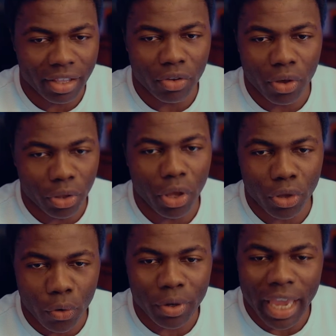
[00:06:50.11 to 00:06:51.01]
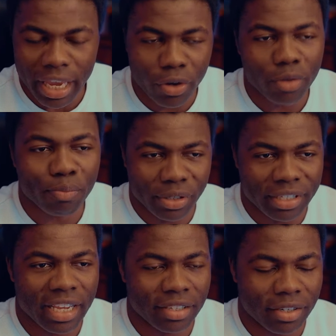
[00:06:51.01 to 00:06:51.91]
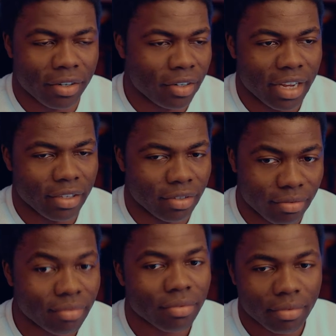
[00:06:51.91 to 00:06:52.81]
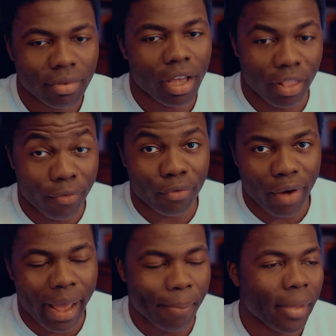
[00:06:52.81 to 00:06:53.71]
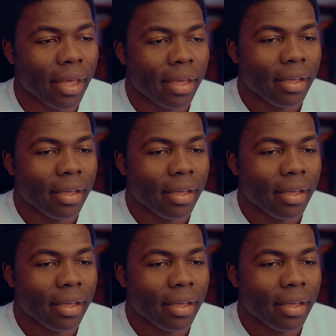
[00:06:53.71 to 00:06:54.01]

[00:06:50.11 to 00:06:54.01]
and an okay good processor and a lot of RAM.